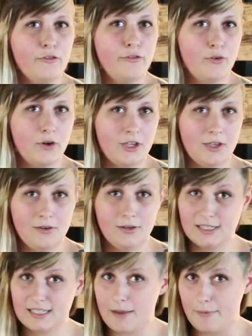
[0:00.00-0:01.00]
for you
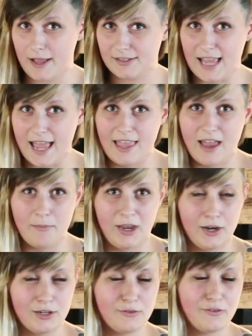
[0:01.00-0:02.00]
to step outside that
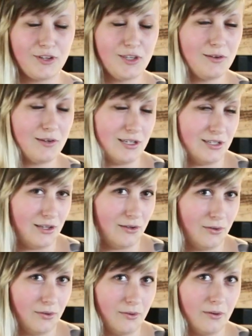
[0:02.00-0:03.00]
marriage, for you to
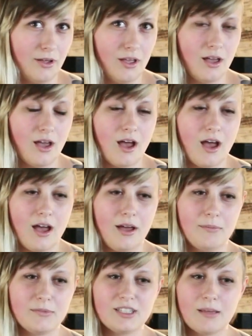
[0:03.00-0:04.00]
do
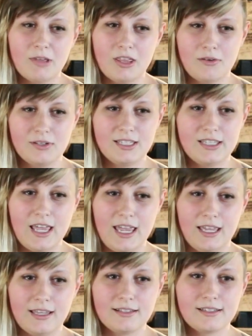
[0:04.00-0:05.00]
some of those
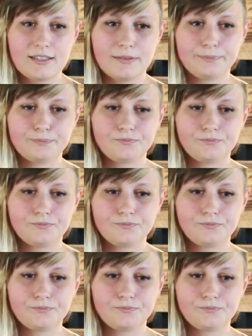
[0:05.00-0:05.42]
things.